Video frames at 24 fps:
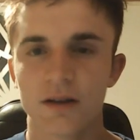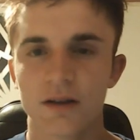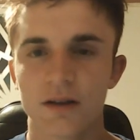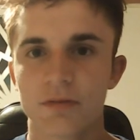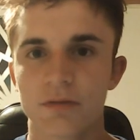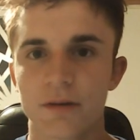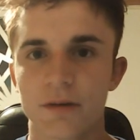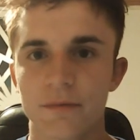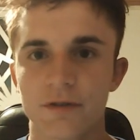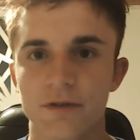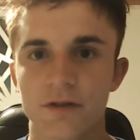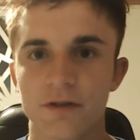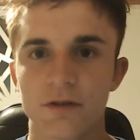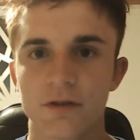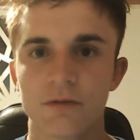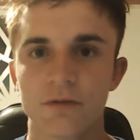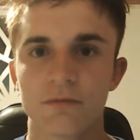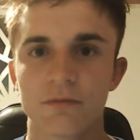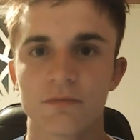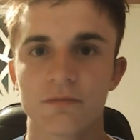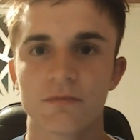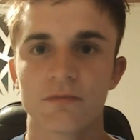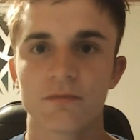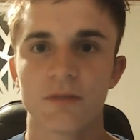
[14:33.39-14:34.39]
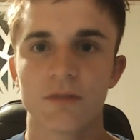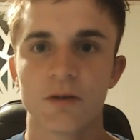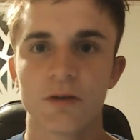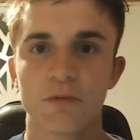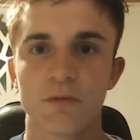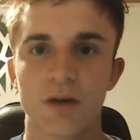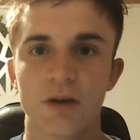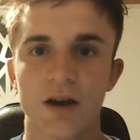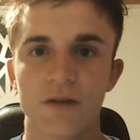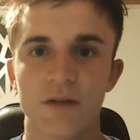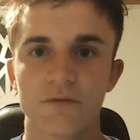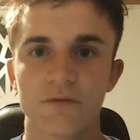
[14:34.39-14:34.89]
I promise you, it
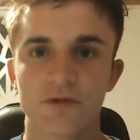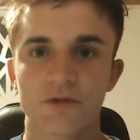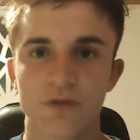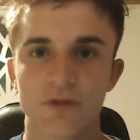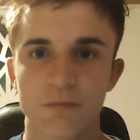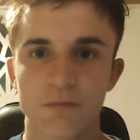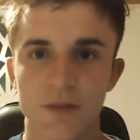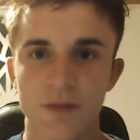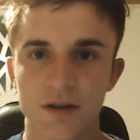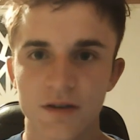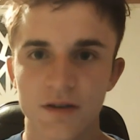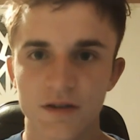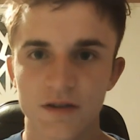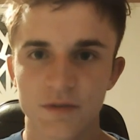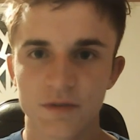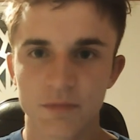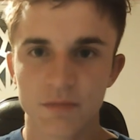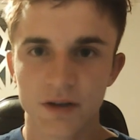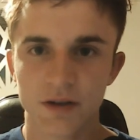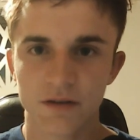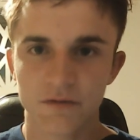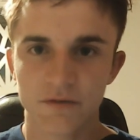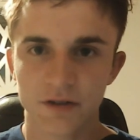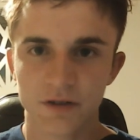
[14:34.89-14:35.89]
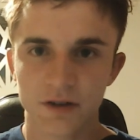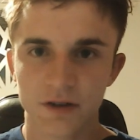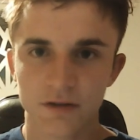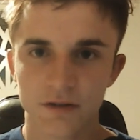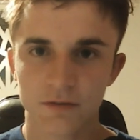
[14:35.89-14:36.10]
will have tremendous benefit.